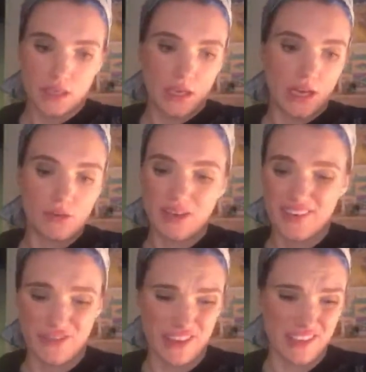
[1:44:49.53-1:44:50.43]
I don't have any
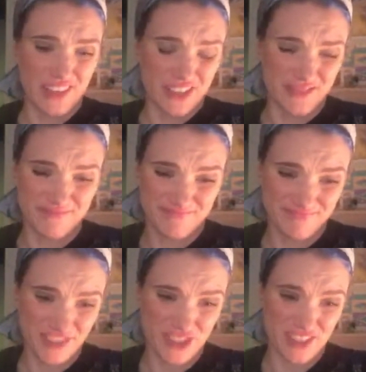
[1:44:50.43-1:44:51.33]
green glitter,
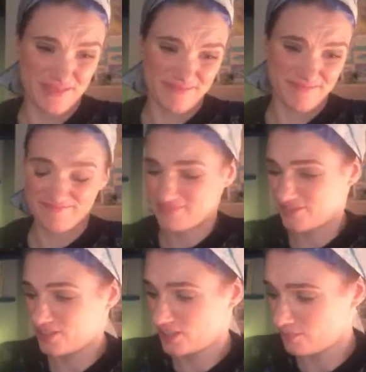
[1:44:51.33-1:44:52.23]
Susie. I've
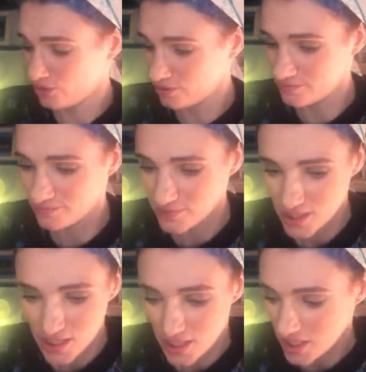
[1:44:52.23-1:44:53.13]
only got blue.
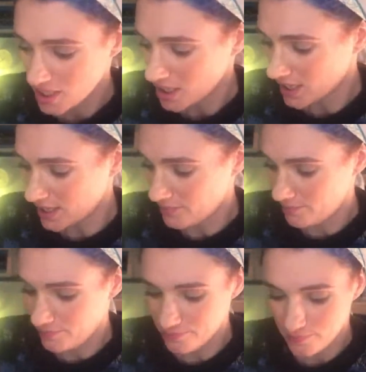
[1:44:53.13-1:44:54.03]
So
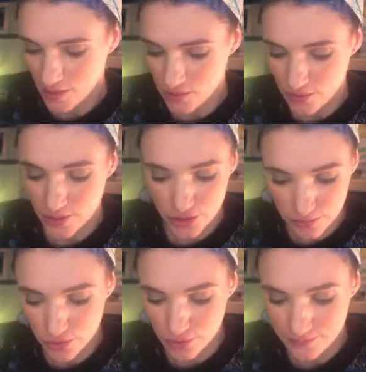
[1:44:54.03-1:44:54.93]
I'm gonna do
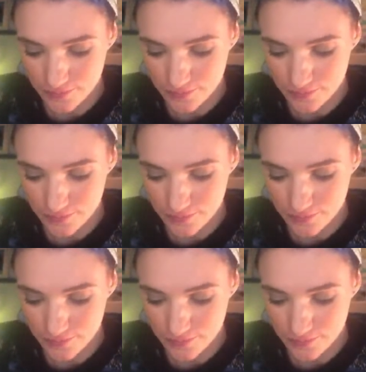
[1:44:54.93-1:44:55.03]
blue.